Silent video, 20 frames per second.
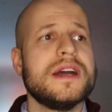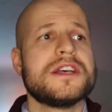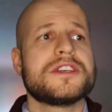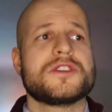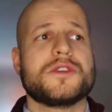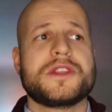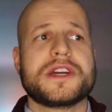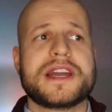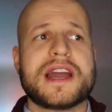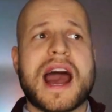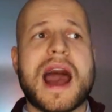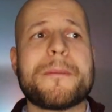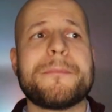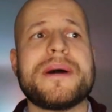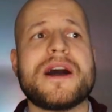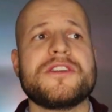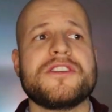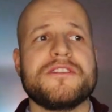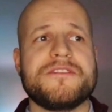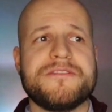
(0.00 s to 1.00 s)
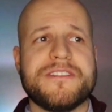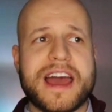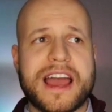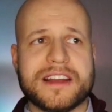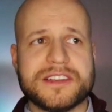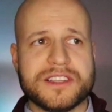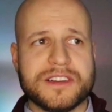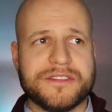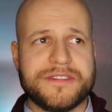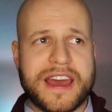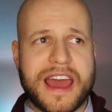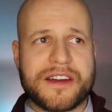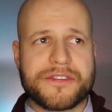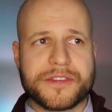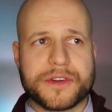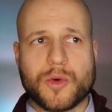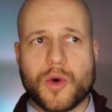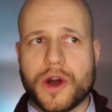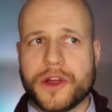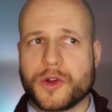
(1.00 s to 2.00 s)
So the compound effect of
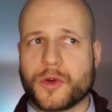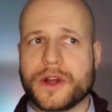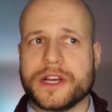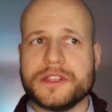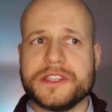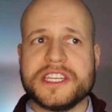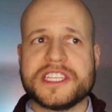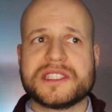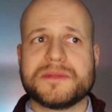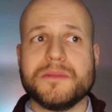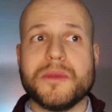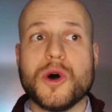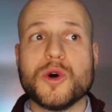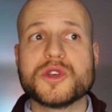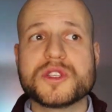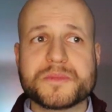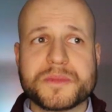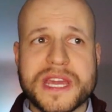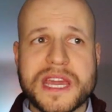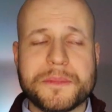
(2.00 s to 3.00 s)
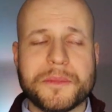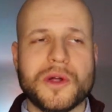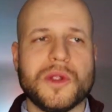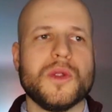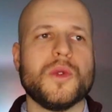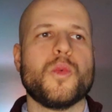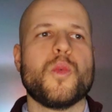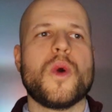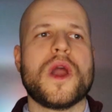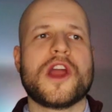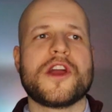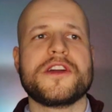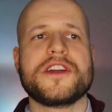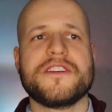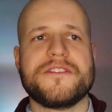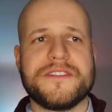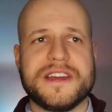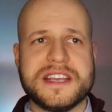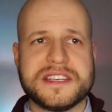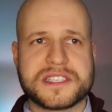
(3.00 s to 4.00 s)
everyone, or at least most people,
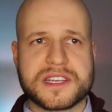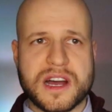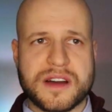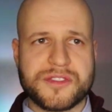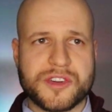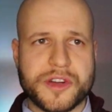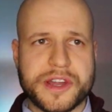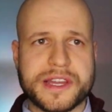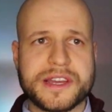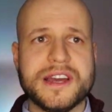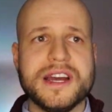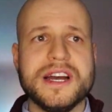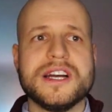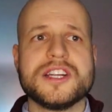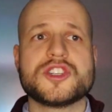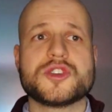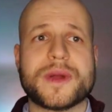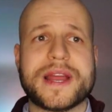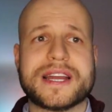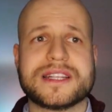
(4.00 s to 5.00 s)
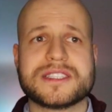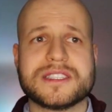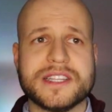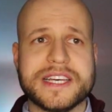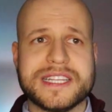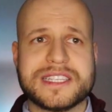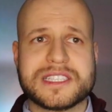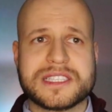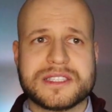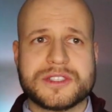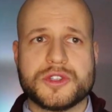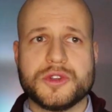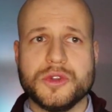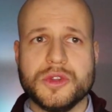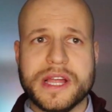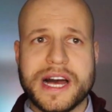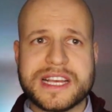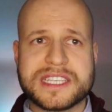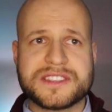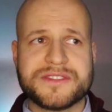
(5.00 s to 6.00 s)
wearing a face covering translates to
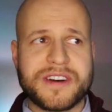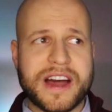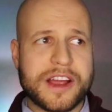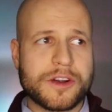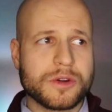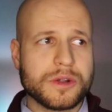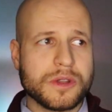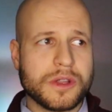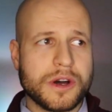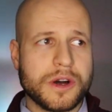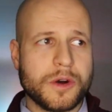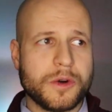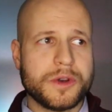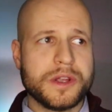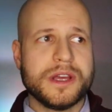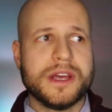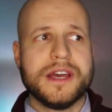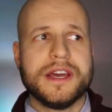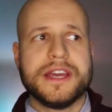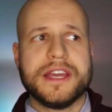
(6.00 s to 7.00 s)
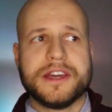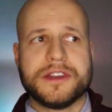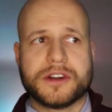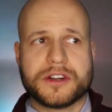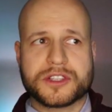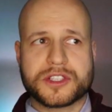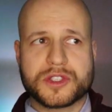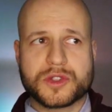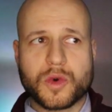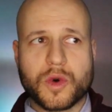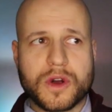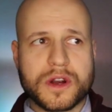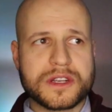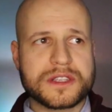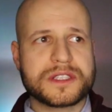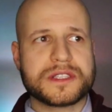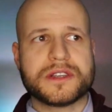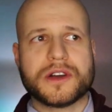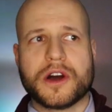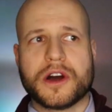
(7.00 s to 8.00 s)
less viral load in our
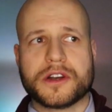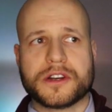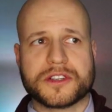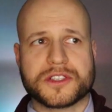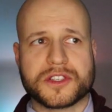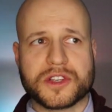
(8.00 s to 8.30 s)
stores, on our